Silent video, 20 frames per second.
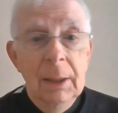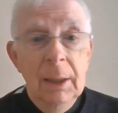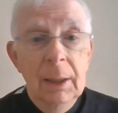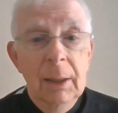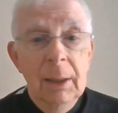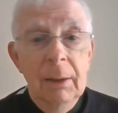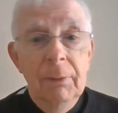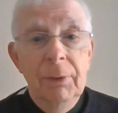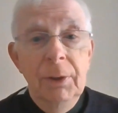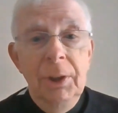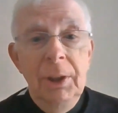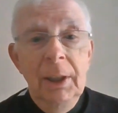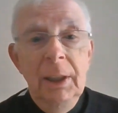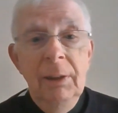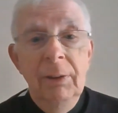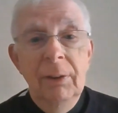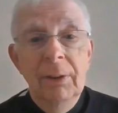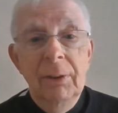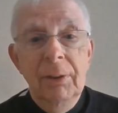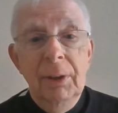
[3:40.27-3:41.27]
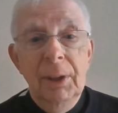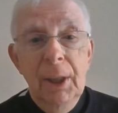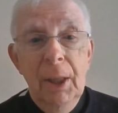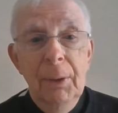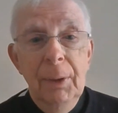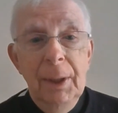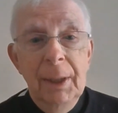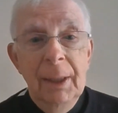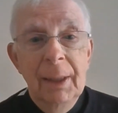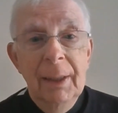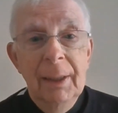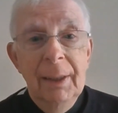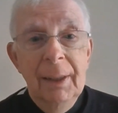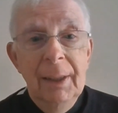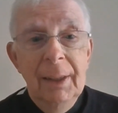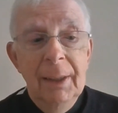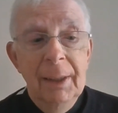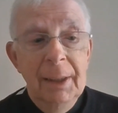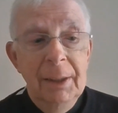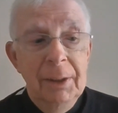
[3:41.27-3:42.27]
uh, for Jesus going
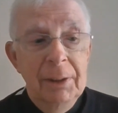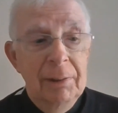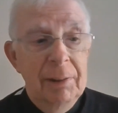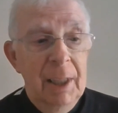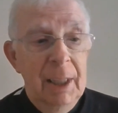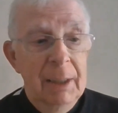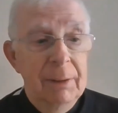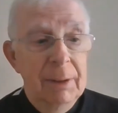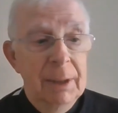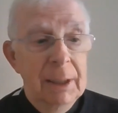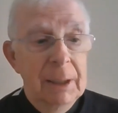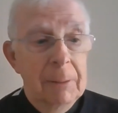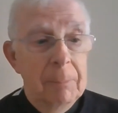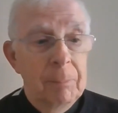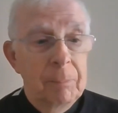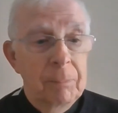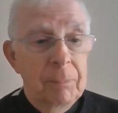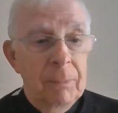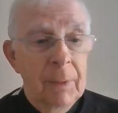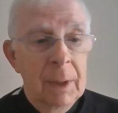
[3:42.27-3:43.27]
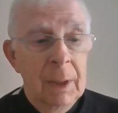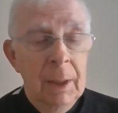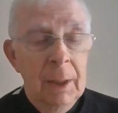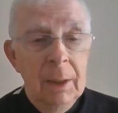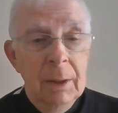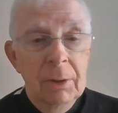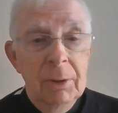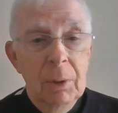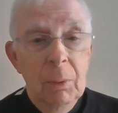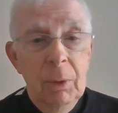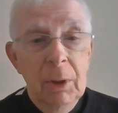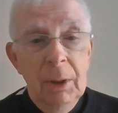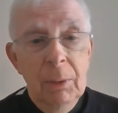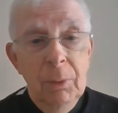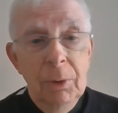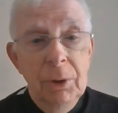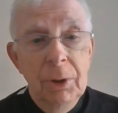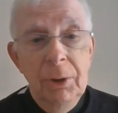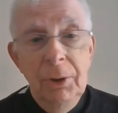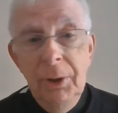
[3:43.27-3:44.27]
in this area. So what I
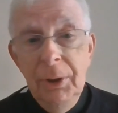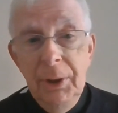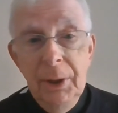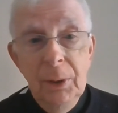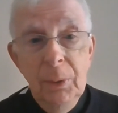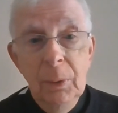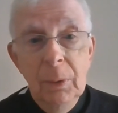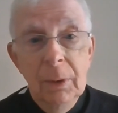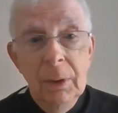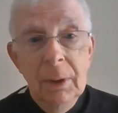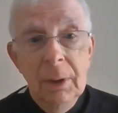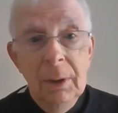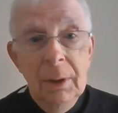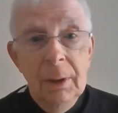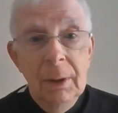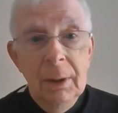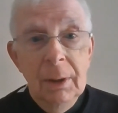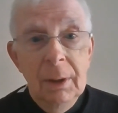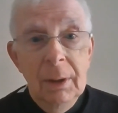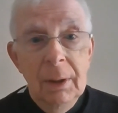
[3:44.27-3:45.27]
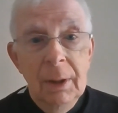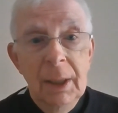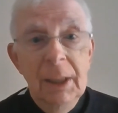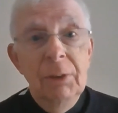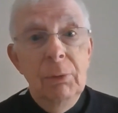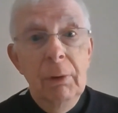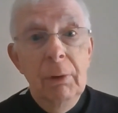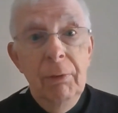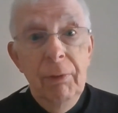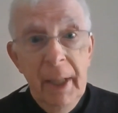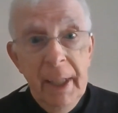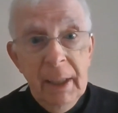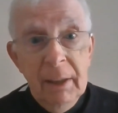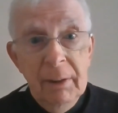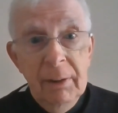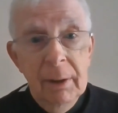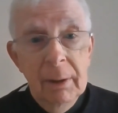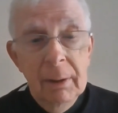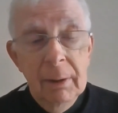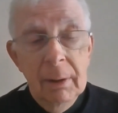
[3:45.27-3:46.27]
want you to do is
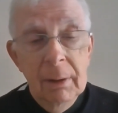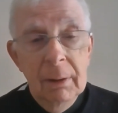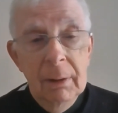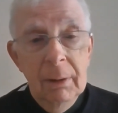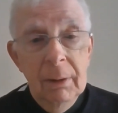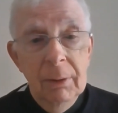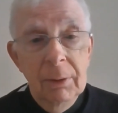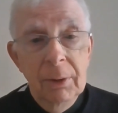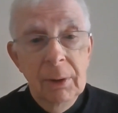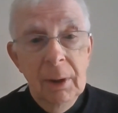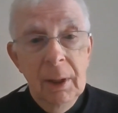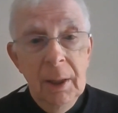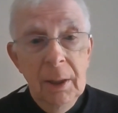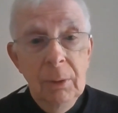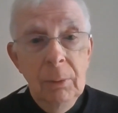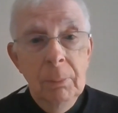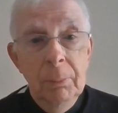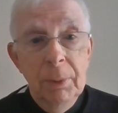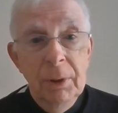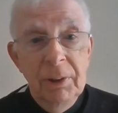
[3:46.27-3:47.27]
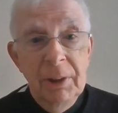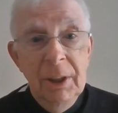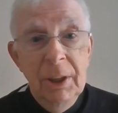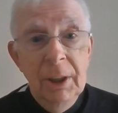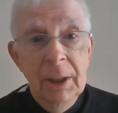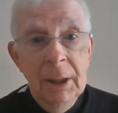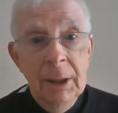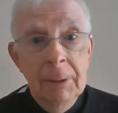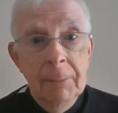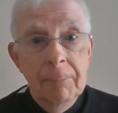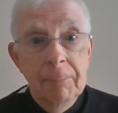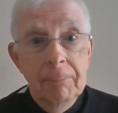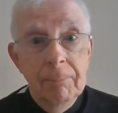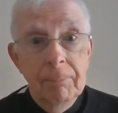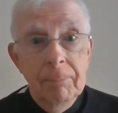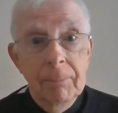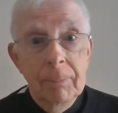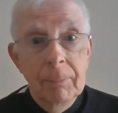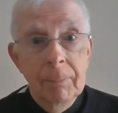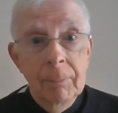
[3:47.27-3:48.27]
reflect on your own position,
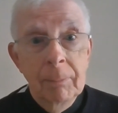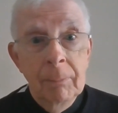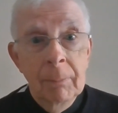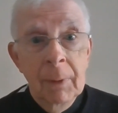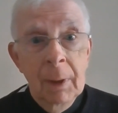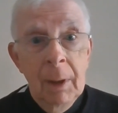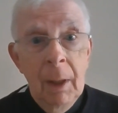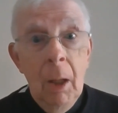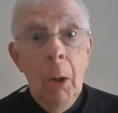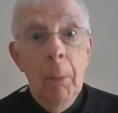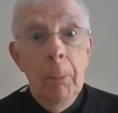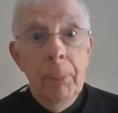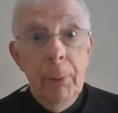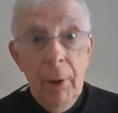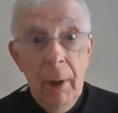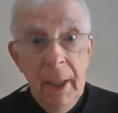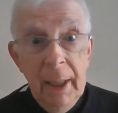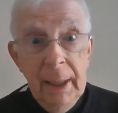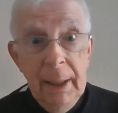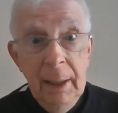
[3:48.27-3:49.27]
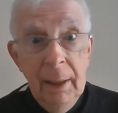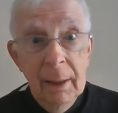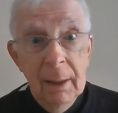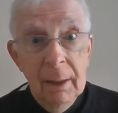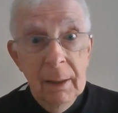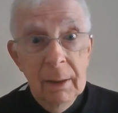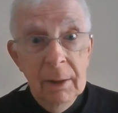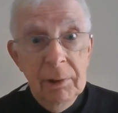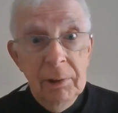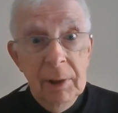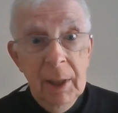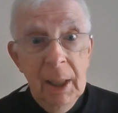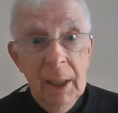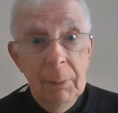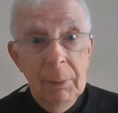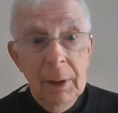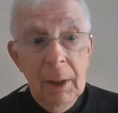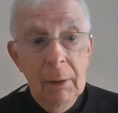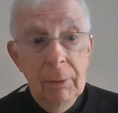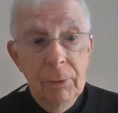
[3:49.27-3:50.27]
pray as to how
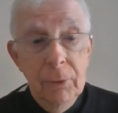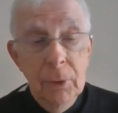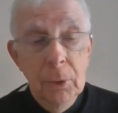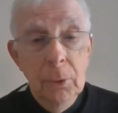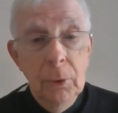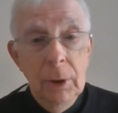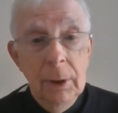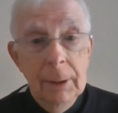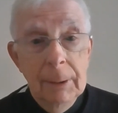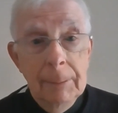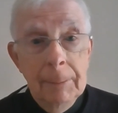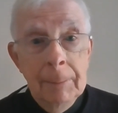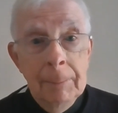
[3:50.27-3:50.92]
we go forward,